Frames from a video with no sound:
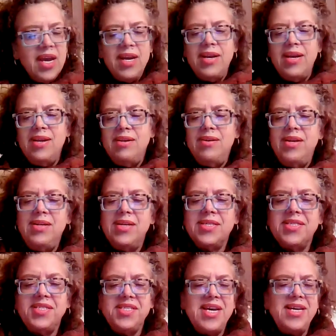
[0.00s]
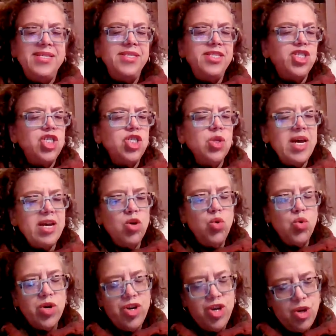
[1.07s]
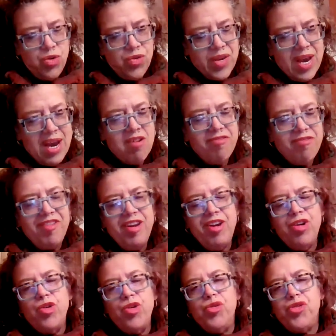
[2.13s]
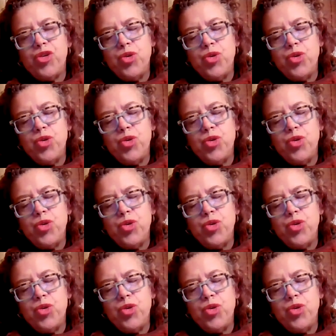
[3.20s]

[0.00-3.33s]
and it extends to like who can use airfields,